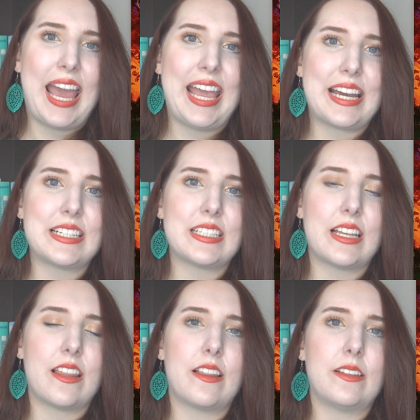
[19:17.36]

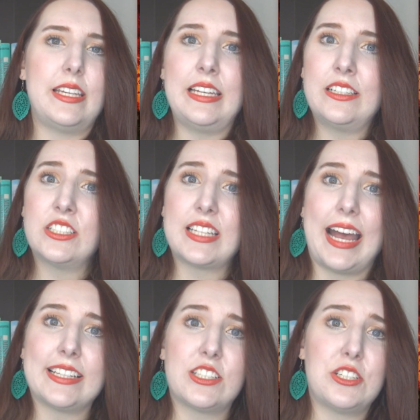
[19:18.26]
And he
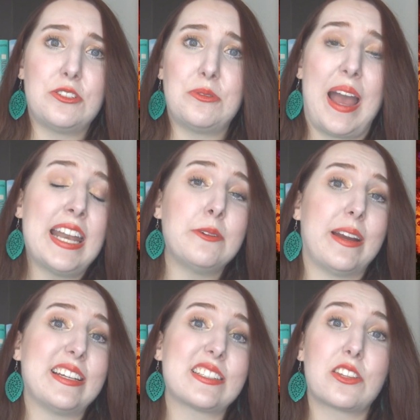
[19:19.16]
decides to,
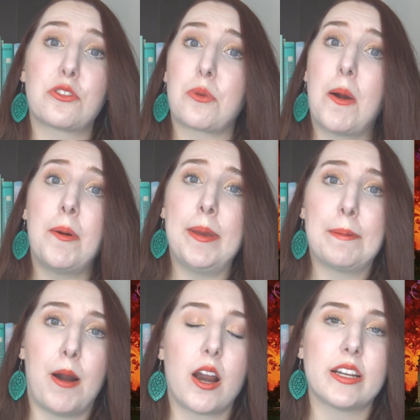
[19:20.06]
anyways, throw a
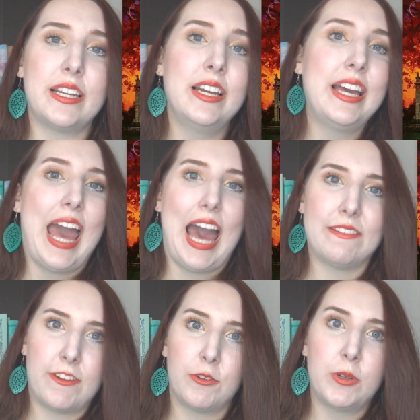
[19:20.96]
big party,
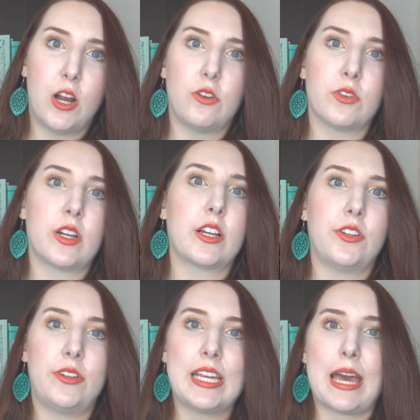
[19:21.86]
have everyone over,
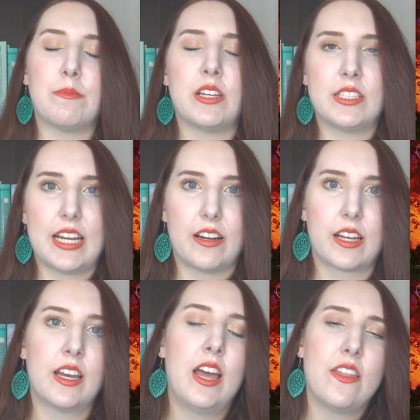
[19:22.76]
including Emma and
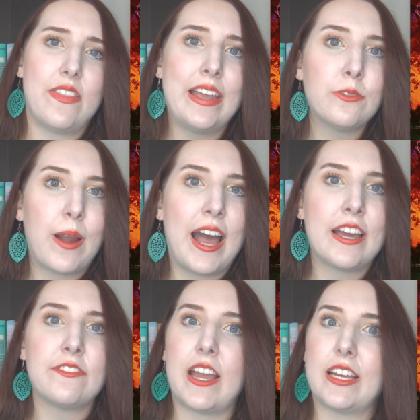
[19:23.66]
Derek. They
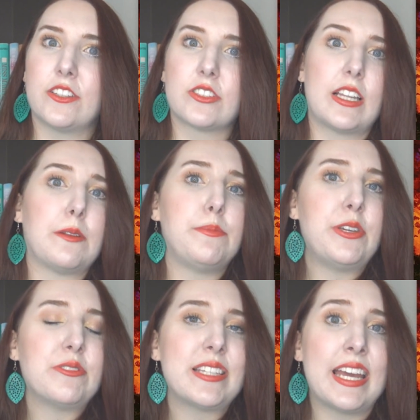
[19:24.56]
arrive and there's a lot of
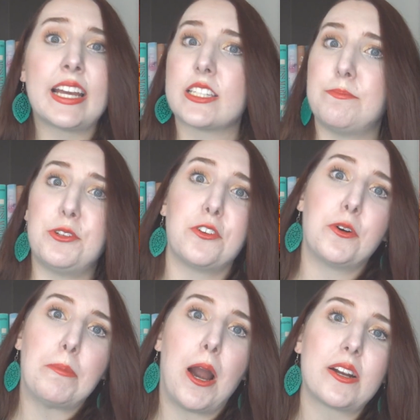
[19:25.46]
music, it's a
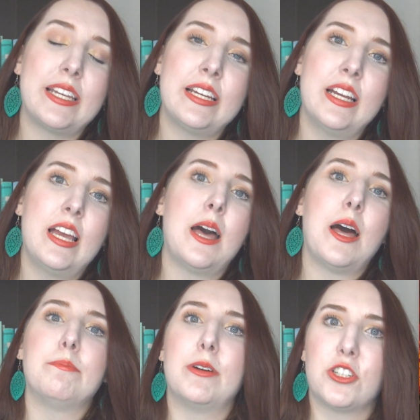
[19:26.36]
beautiful party,
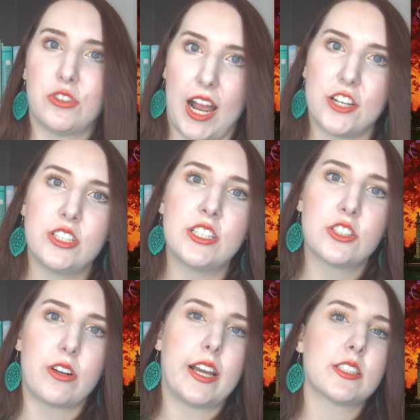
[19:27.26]
but tragedy
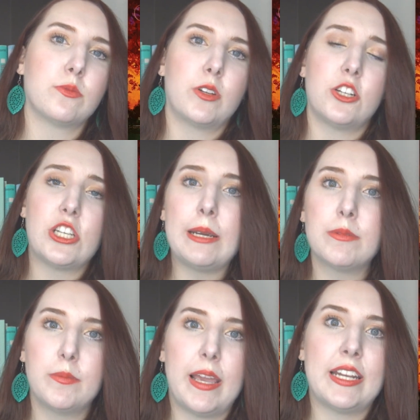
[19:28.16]
strikes when a
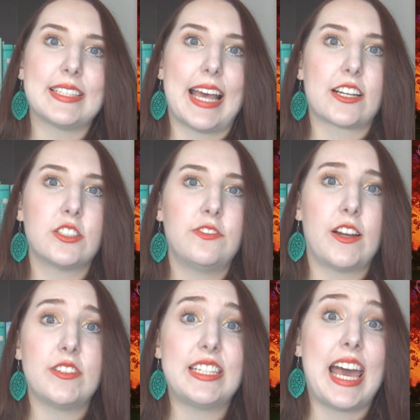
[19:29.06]
chambermaid is actually
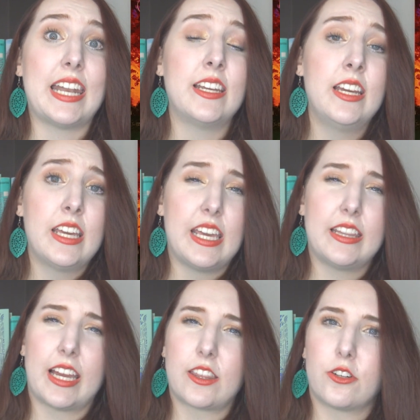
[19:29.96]
found dead
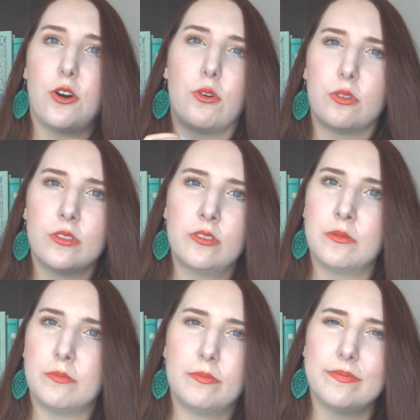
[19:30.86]
in like the coal,
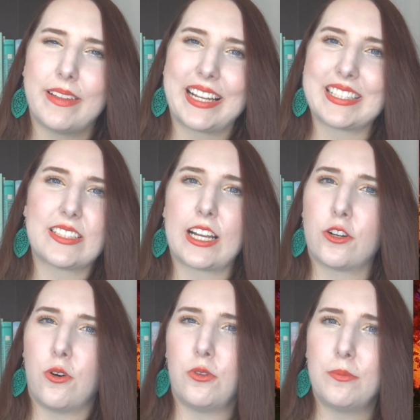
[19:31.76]
I guess it's like a
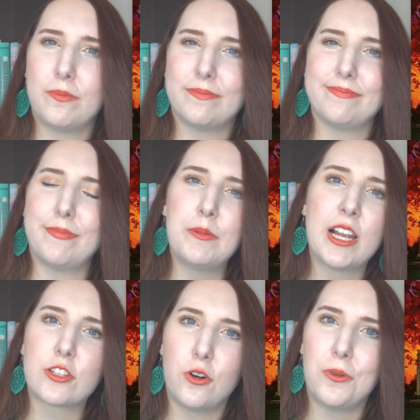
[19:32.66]
coal, maybe
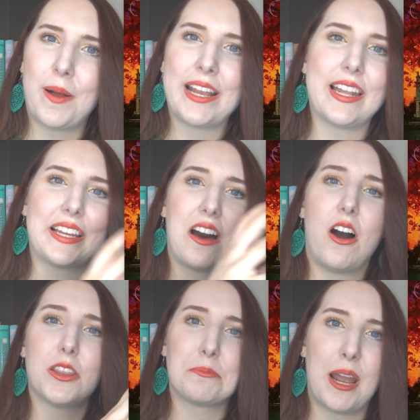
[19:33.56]
not a coal mine like
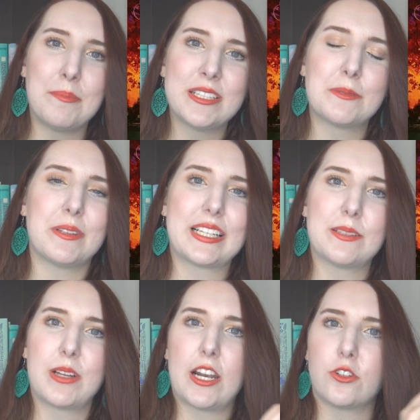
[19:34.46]
on the premise, but like
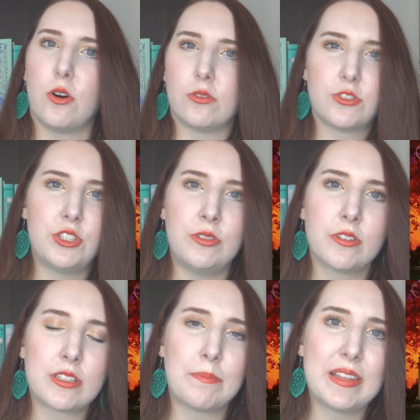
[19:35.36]
some kind of coal chute
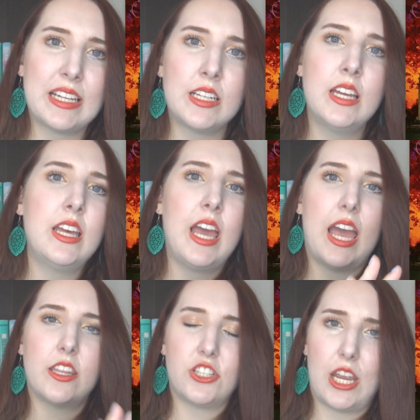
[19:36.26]
or something,
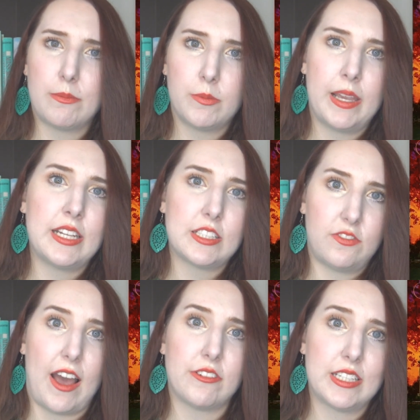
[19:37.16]
and the chambermaid is
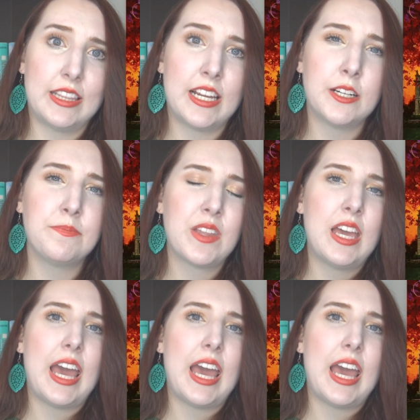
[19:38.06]
found in there,